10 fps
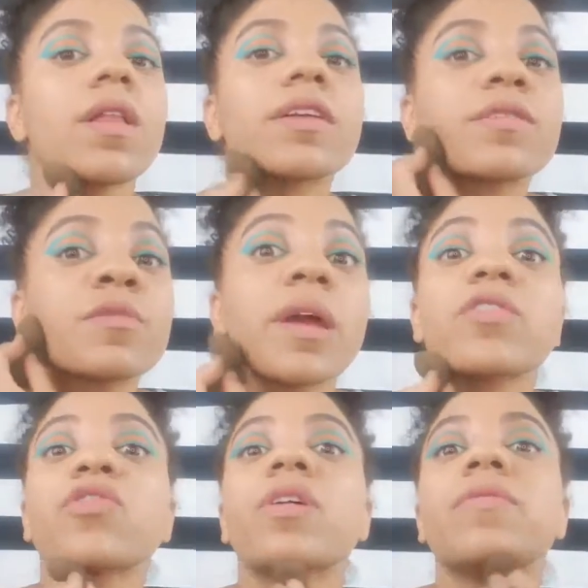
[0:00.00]
like to
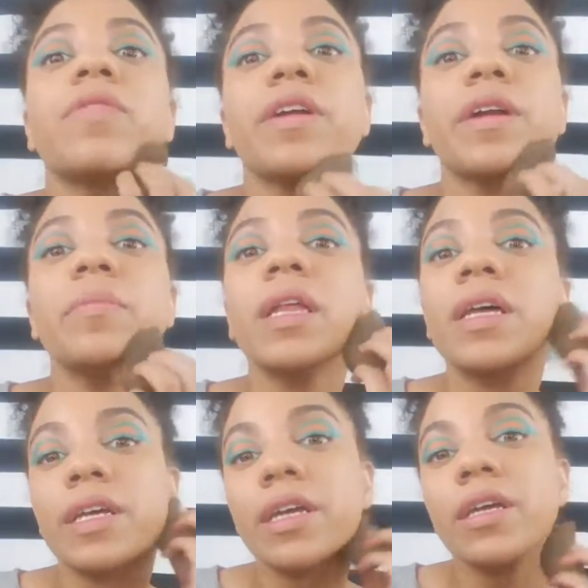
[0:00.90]
make sure I'm very
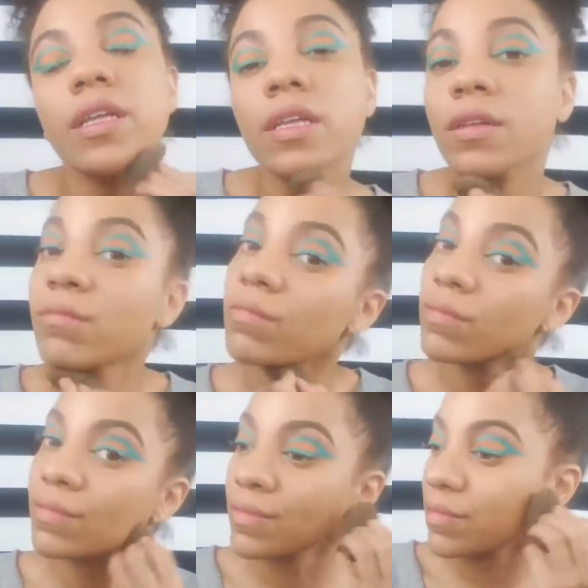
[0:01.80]
blended
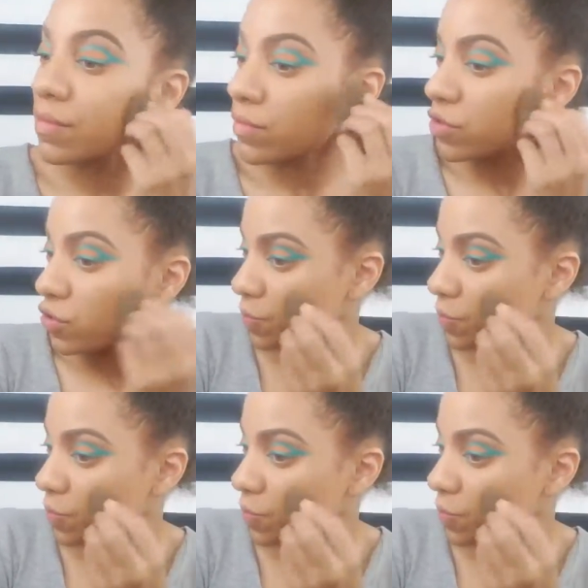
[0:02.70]
to